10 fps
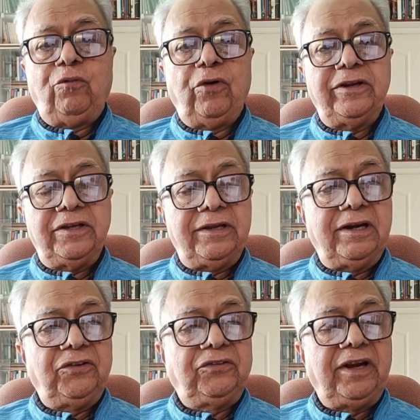for
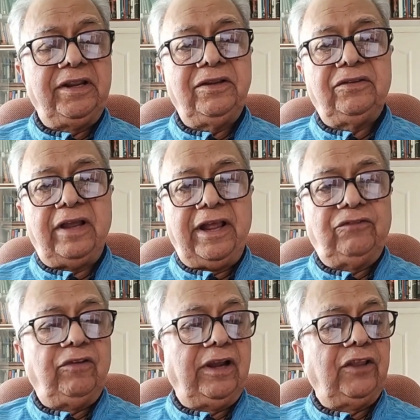general studies
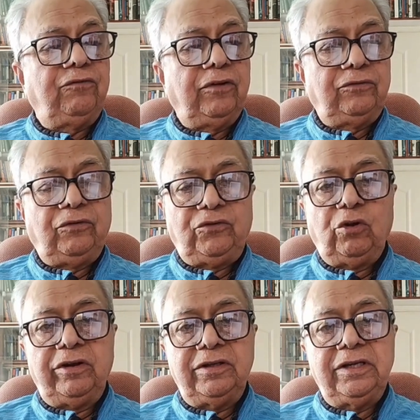as well as for
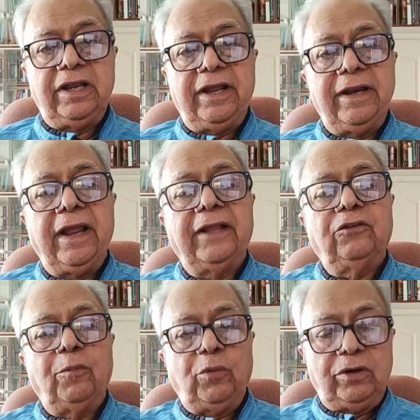sociology and
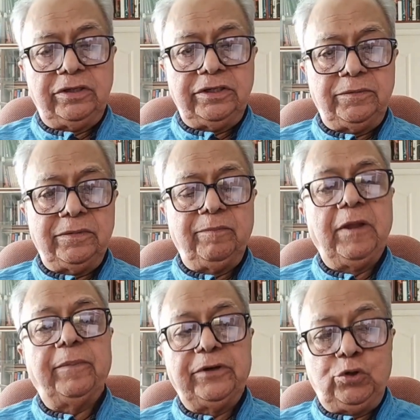anthropology,
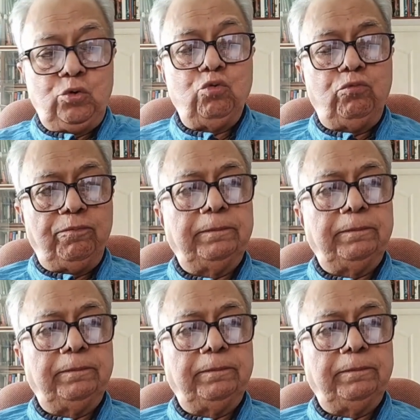paper 2.